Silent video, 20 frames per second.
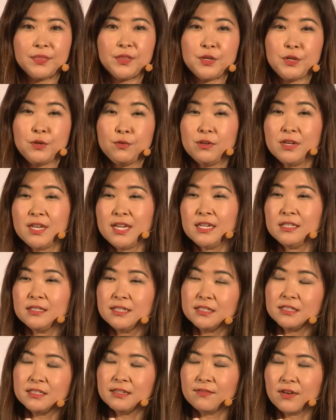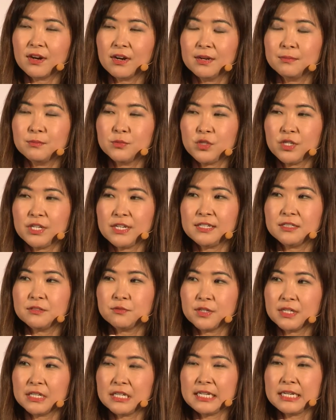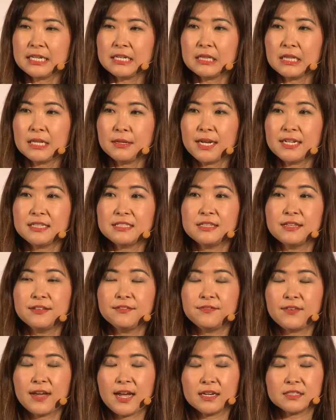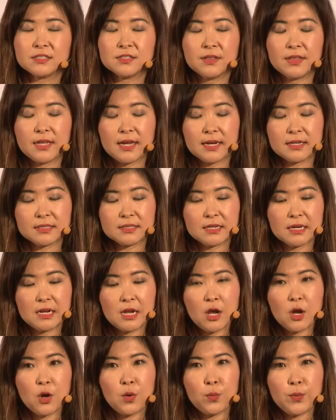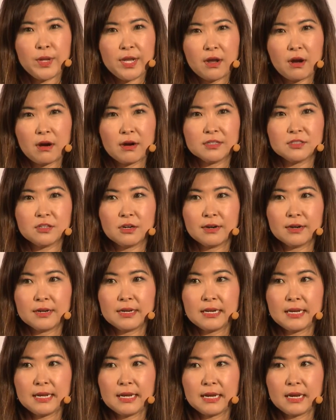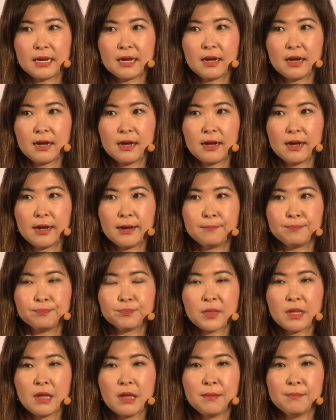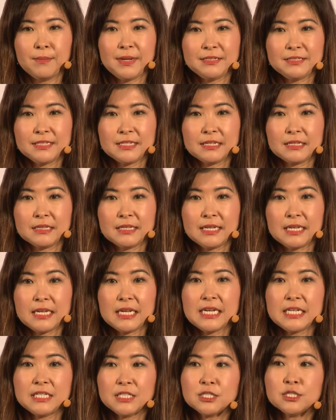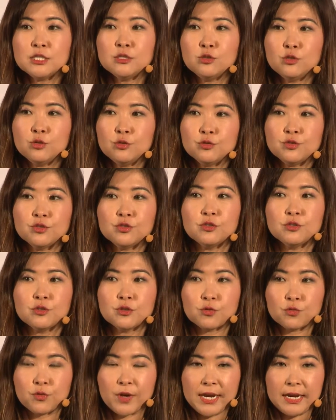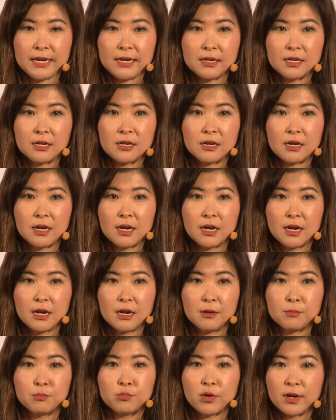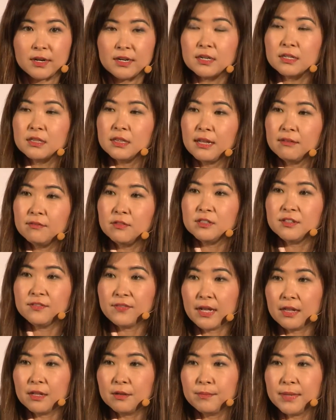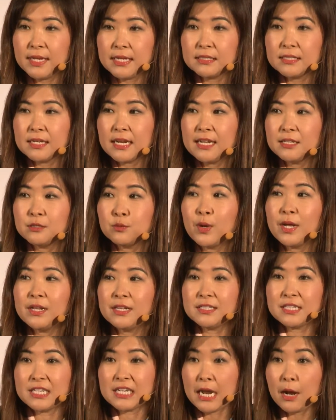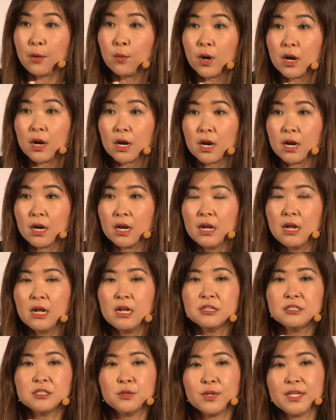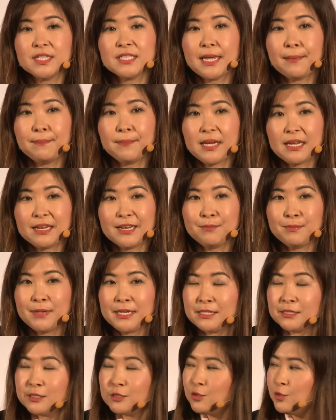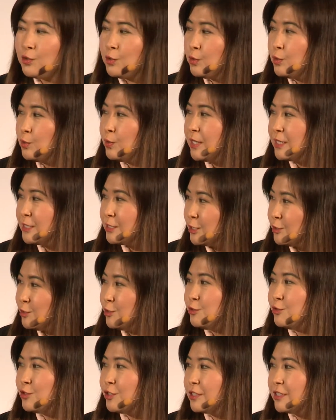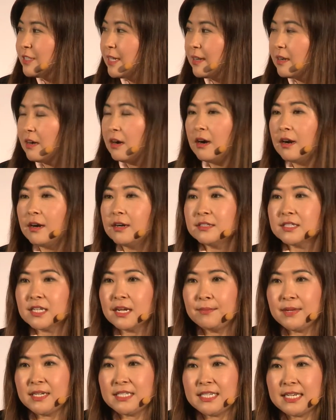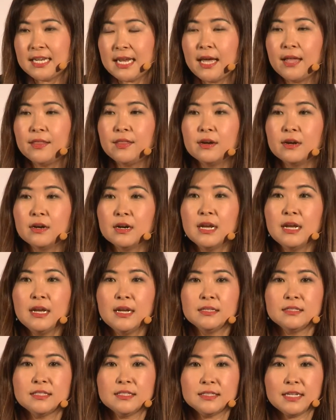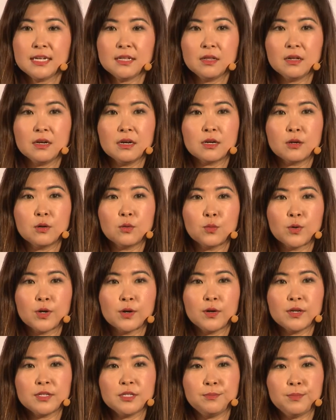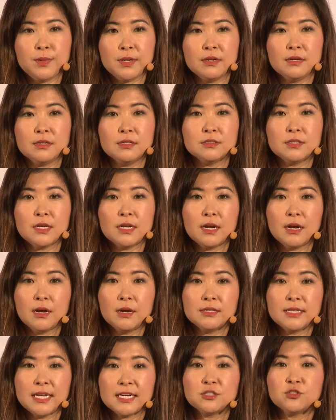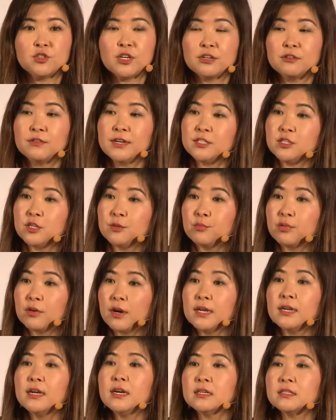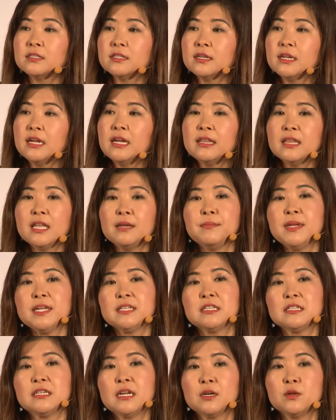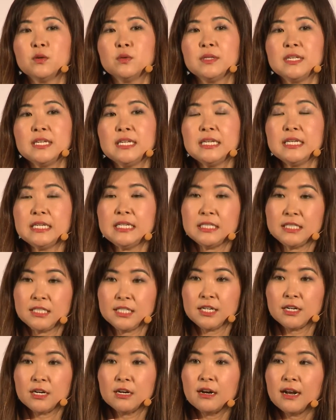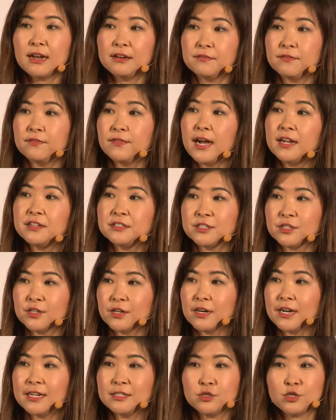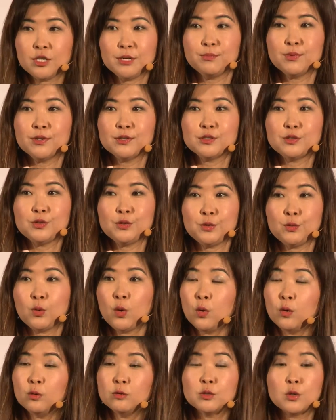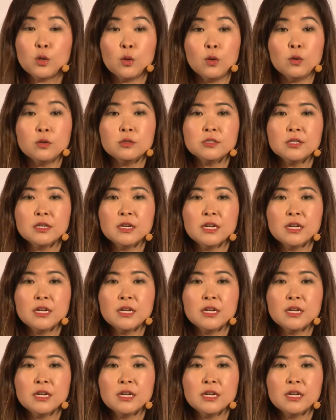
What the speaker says: the uniqueness of RMG is really lies in the fact that we are targeting basically institutional grade product level development as well as a network. So what does that mean? It means 2 institutions like ours coming together to say, look, we're going to build a next generation product that makes it not only easier and faster and cheaper to hold gold,